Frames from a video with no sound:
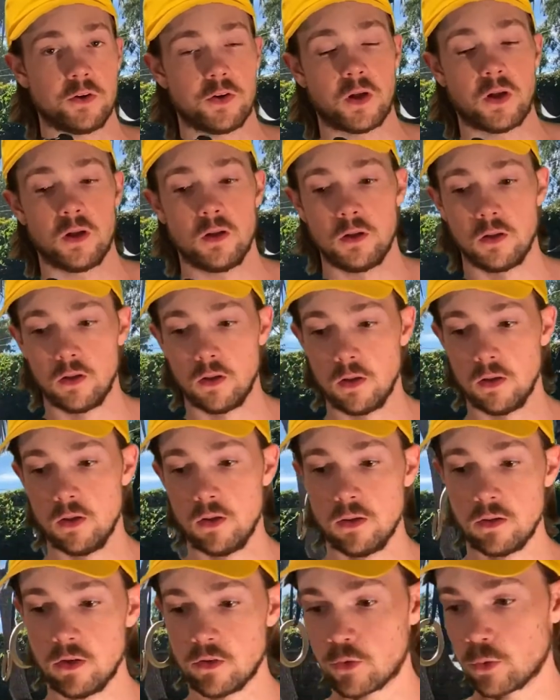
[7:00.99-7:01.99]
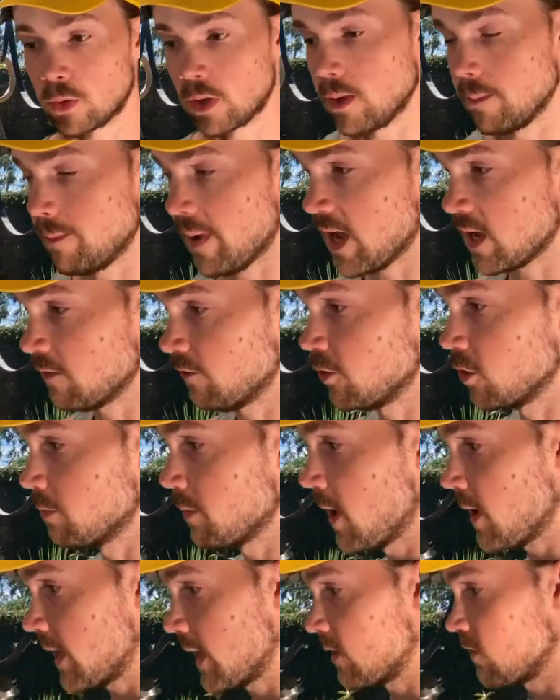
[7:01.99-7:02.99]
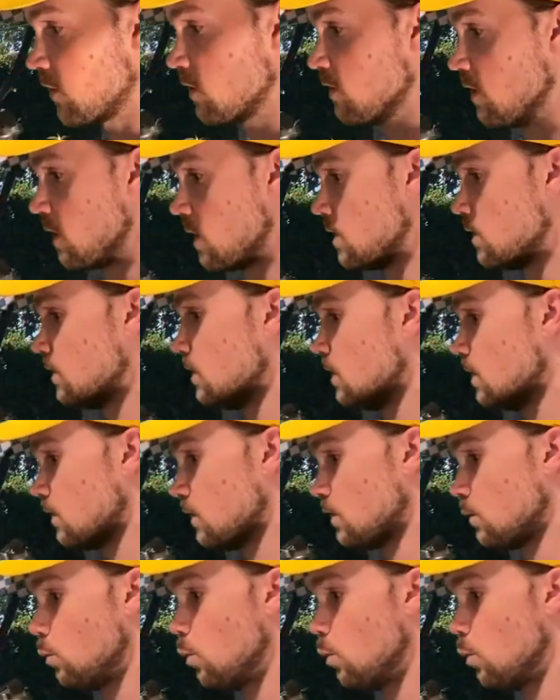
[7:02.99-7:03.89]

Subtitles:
let's call it a bang for your buck exercise. It's